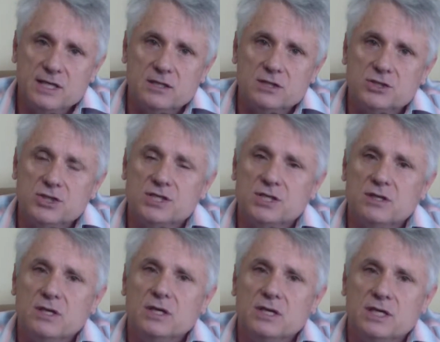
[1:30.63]
that
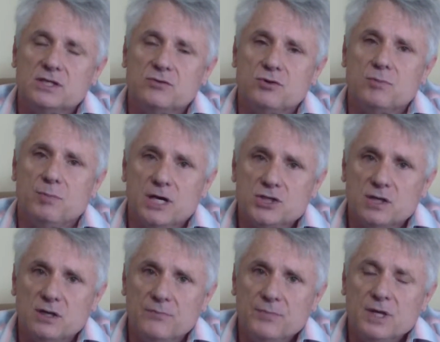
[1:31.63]
decision is through PAJA,